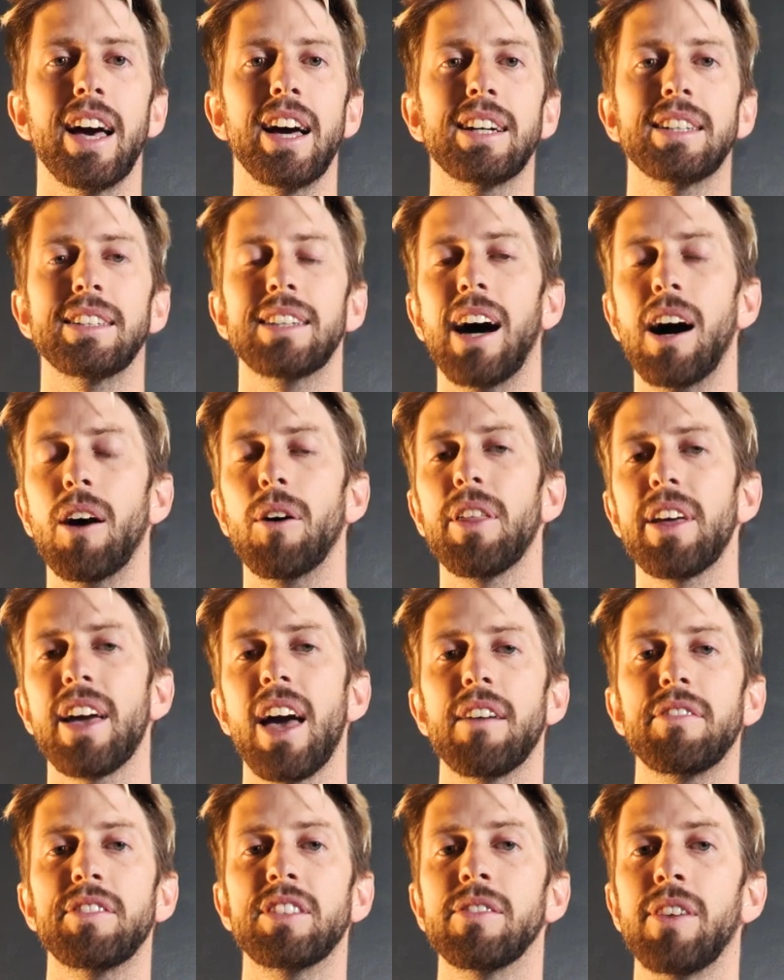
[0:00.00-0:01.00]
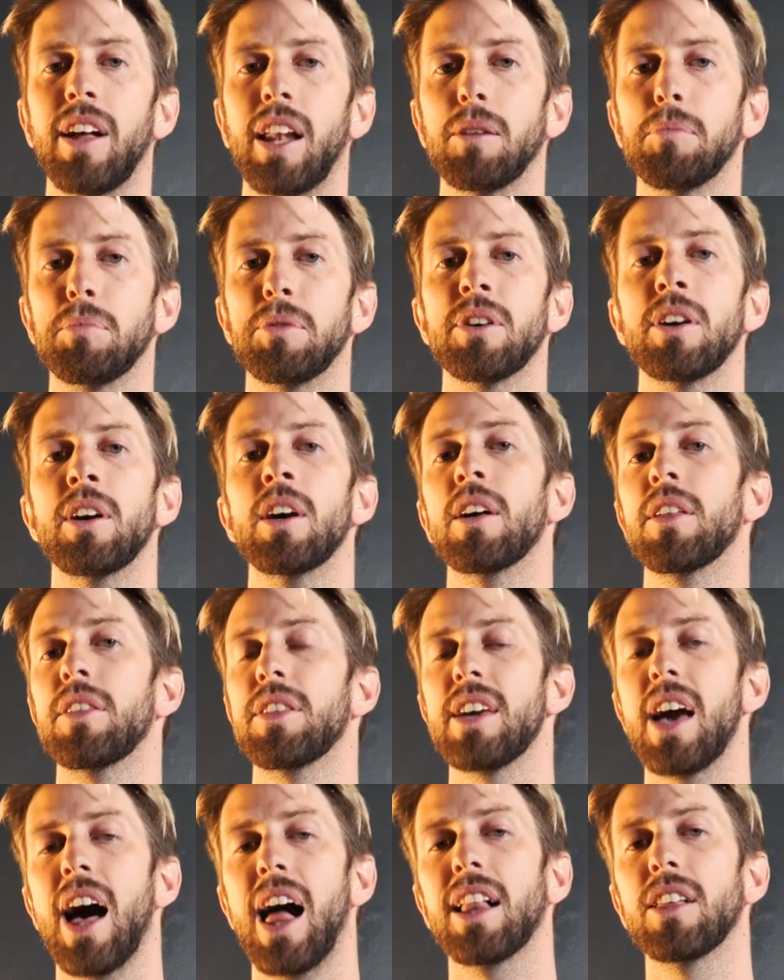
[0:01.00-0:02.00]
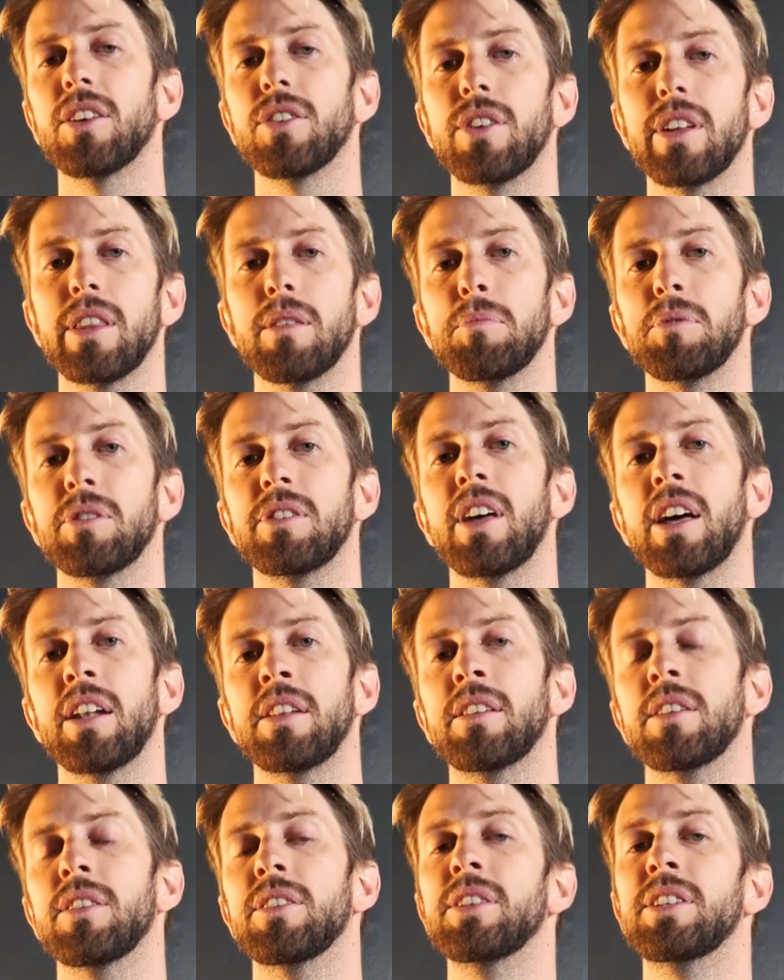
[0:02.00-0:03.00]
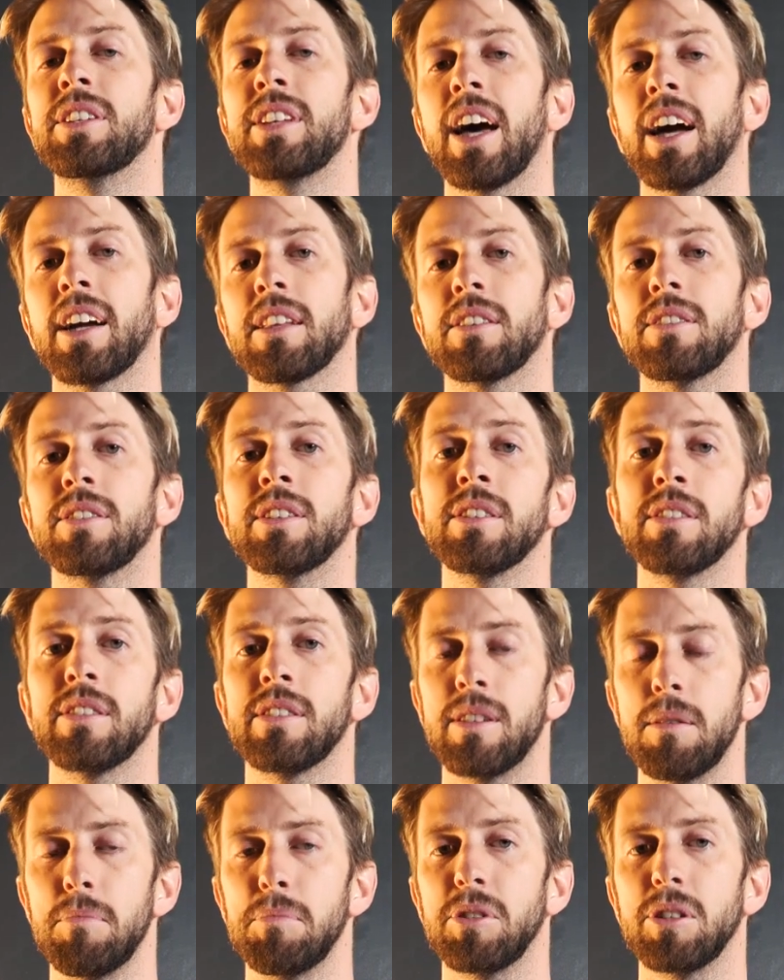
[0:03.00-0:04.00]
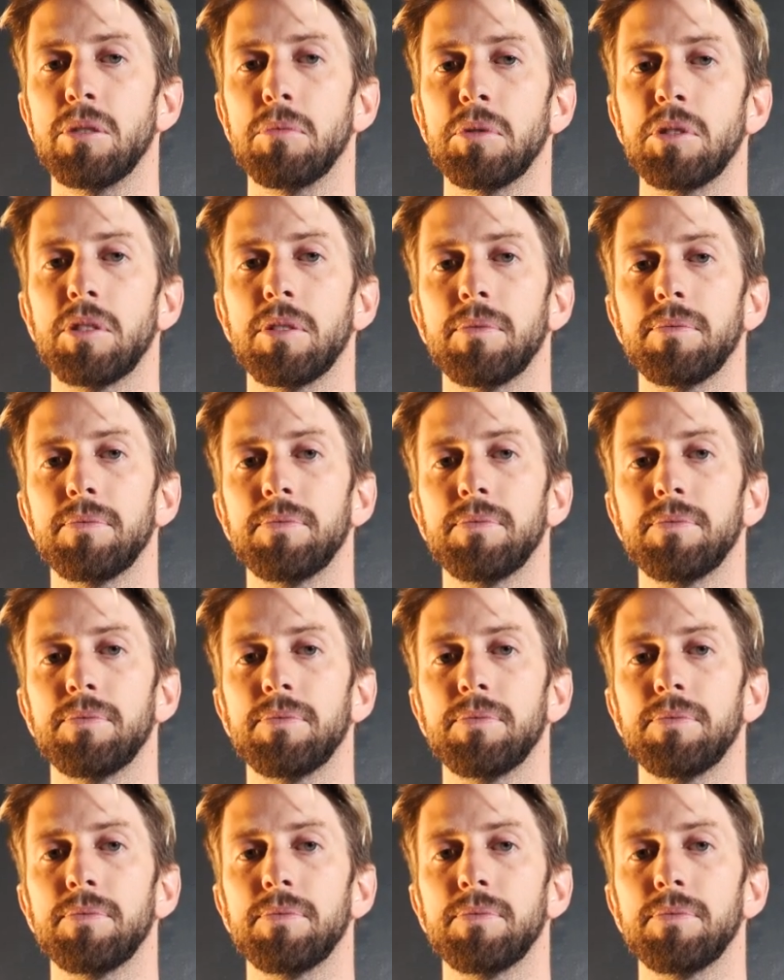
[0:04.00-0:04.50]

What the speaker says: and how they have developed the algorithms that detect these symptoms.